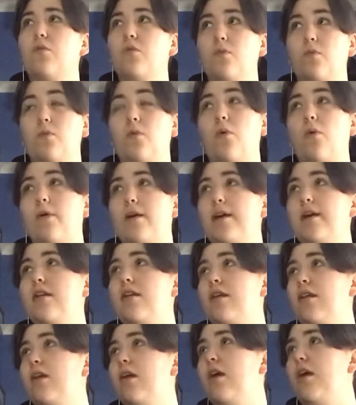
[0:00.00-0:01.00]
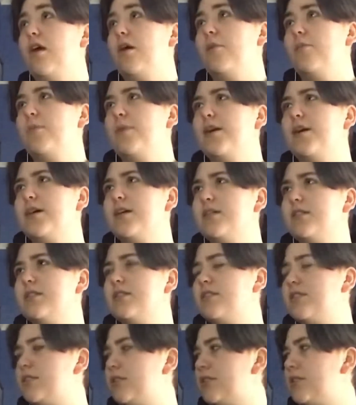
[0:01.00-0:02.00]
worried
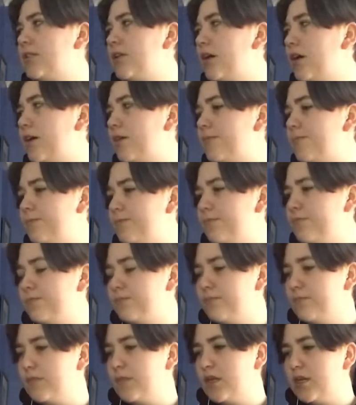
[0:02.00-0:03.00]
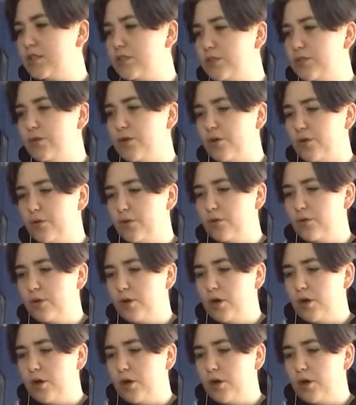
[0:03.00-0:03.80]
because, as you know,